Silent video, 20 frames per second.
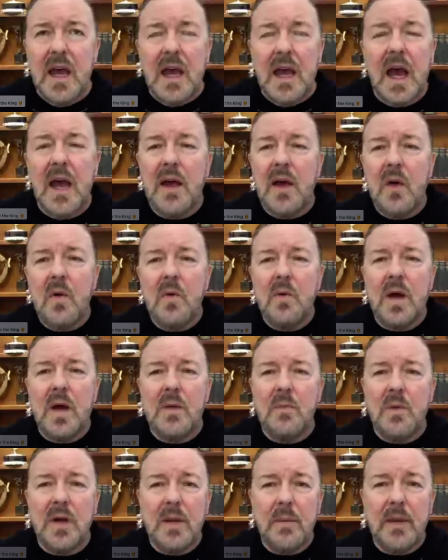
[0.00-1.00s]

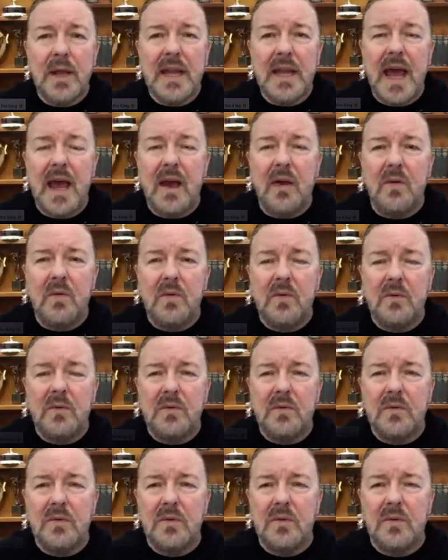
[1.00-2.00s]
And when I went out,
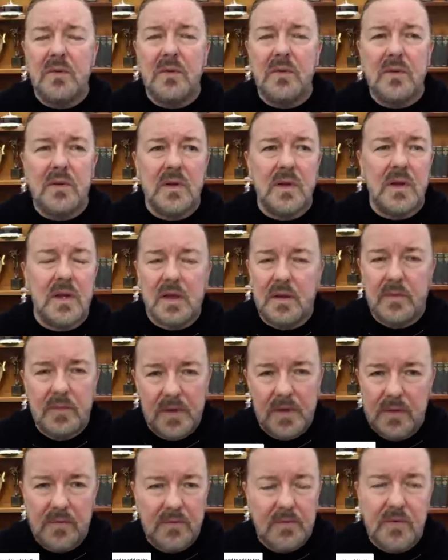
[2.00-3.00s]

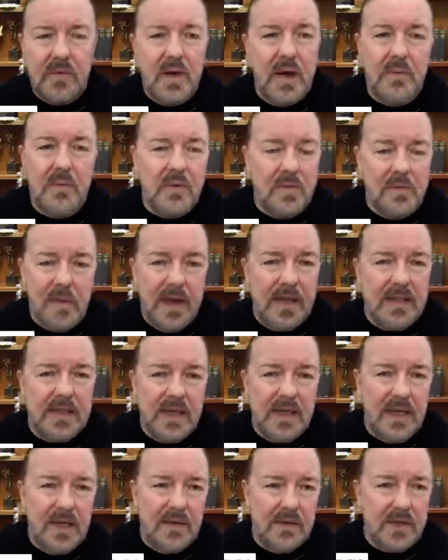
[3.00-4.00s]
the crowd were
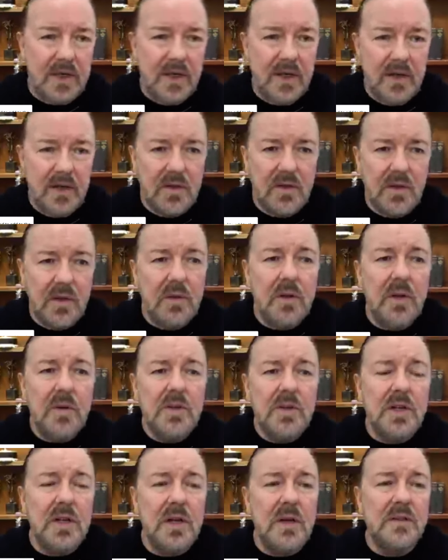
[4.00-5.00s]
amazing. And it was you
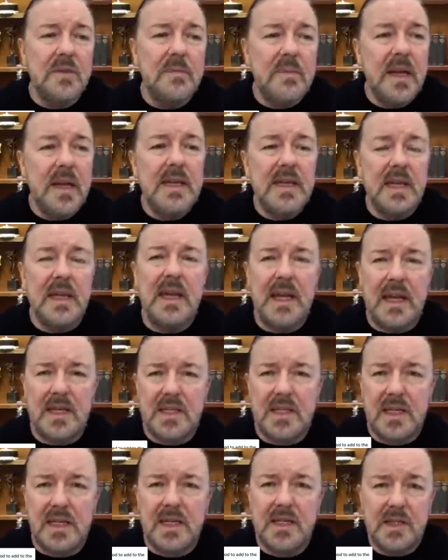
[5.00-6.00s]
lose your nose immediately,
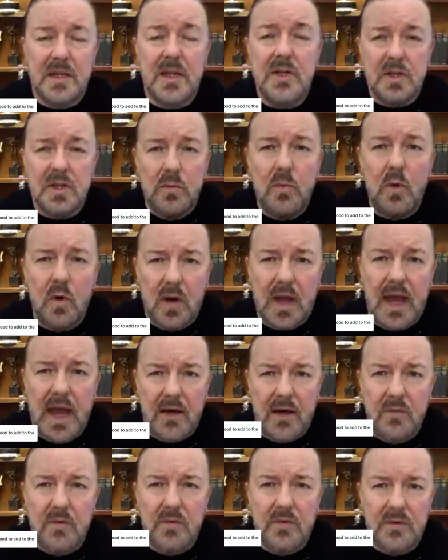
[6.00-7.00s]
actually. As soon as you walk
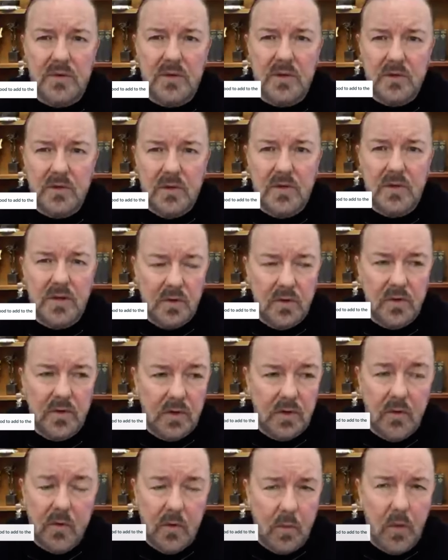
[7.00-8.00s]
out,
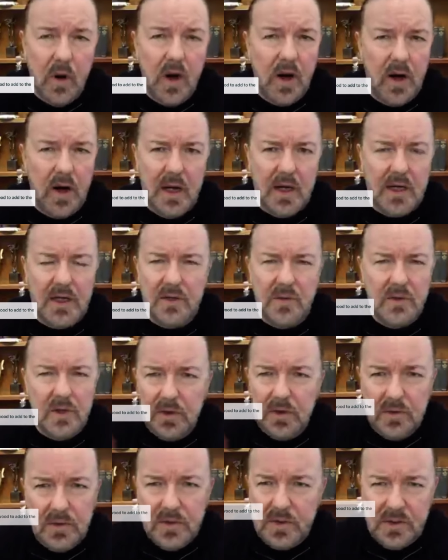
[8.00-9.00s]
you're at work. And
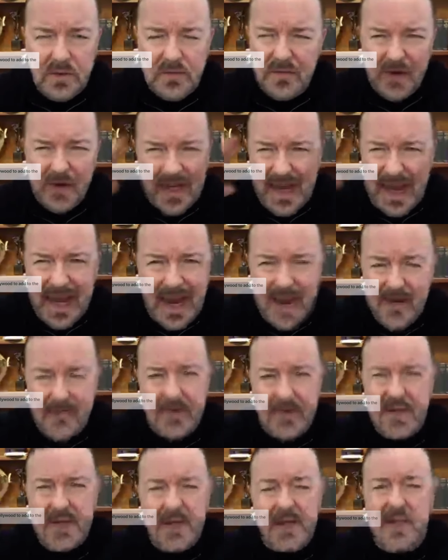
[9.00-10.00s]
you forget
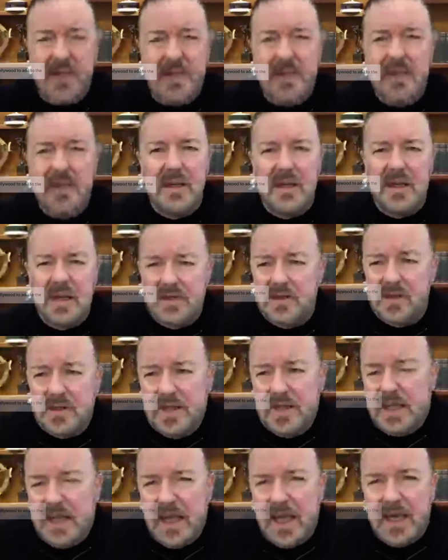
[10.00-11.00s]
everything. It's
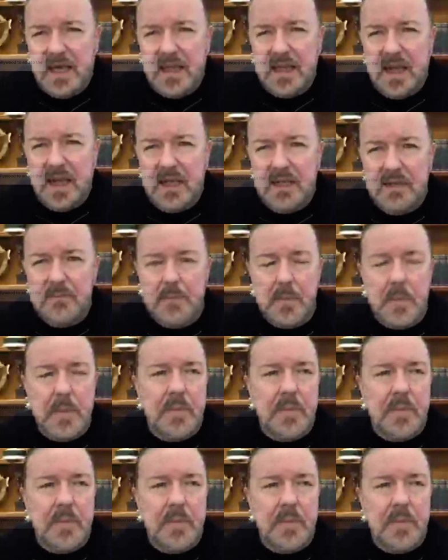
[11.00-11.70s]
just a gig then.